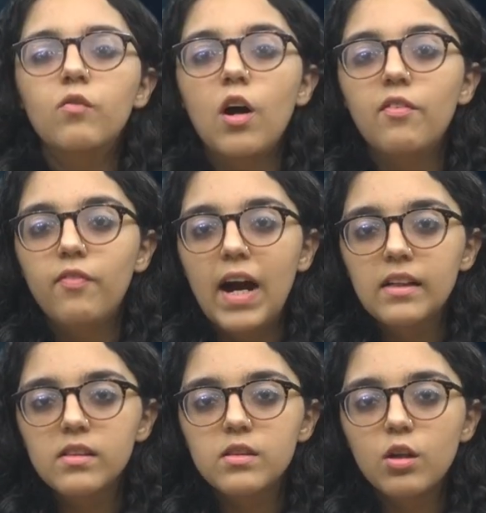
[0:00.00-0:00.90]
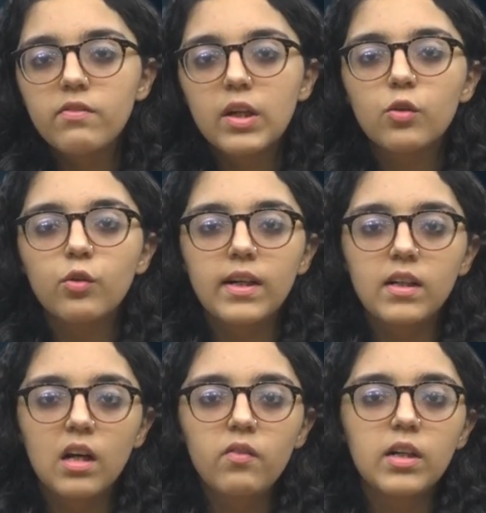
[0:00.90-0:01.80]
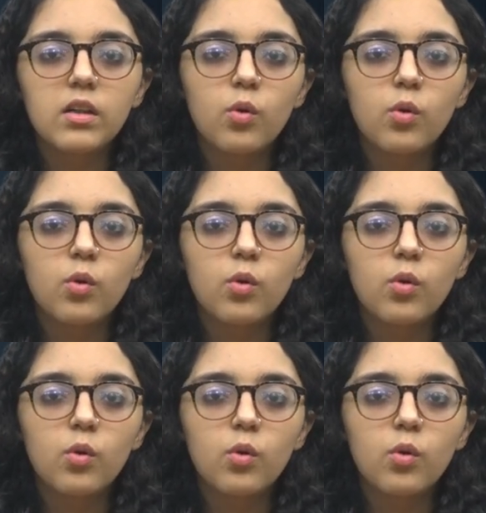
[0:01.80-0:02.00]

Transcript: For our final story, we go to India, where a